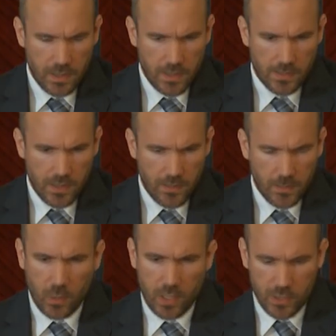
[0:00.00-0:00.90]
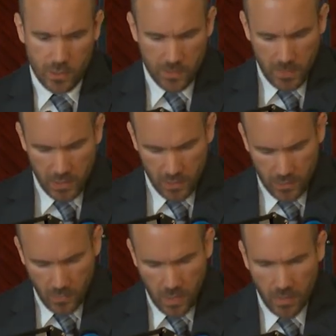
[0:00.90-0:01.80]
is, oh, I should just mention as
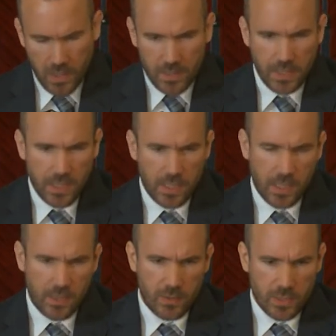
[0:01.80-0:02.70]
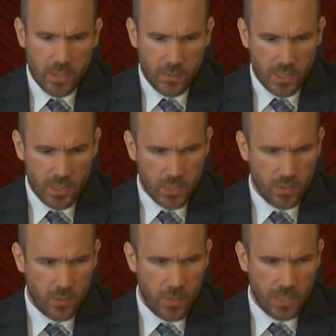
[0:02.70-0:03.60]
well, that another interpretation of
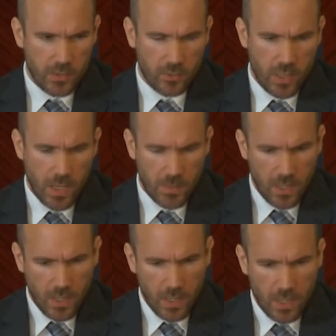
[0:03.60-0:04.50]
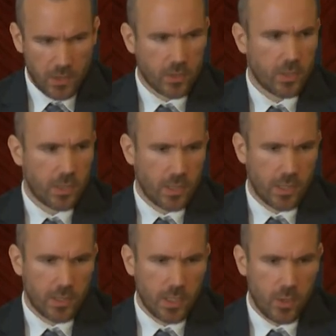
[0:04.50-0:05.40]
the pentagram,
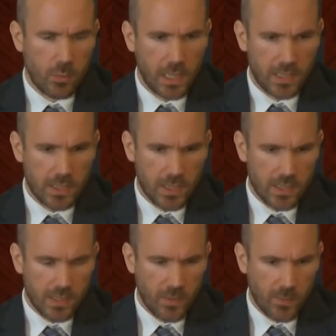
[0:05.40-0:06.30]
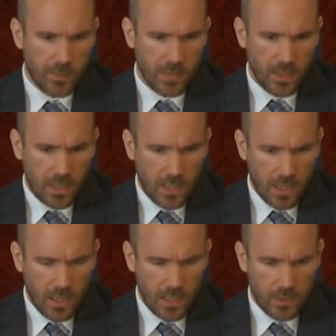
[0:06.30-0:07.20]
in Neoplatonism,
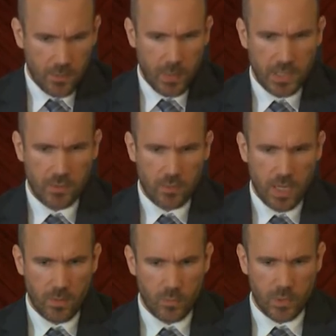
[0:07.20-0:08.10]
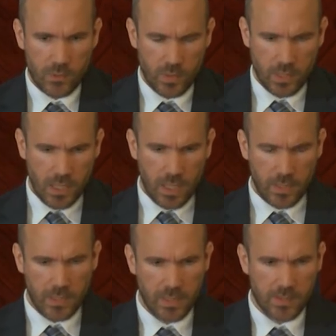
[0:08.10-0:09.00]
the pentagram was
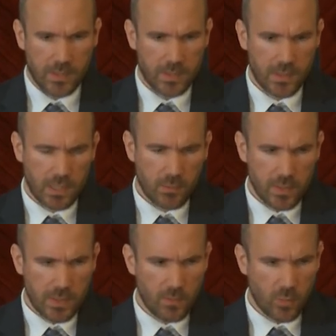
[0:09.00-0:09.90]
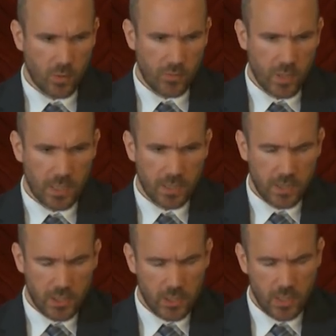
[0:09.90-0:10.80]
regarded as a secret symbol of
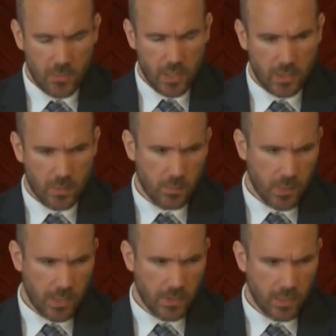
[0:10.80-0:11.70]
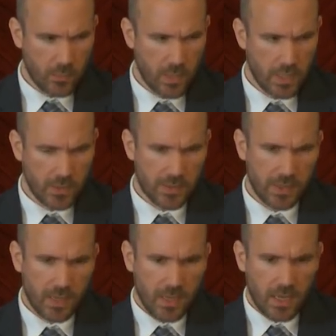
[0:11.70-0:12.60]
recognition among the Pythagoreans,
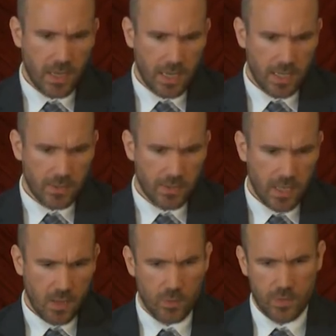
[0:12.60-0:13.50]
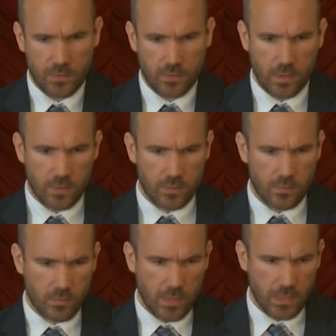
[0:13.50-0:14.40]
and was
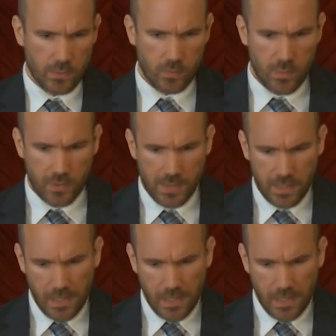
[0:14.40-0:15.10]
meant to represent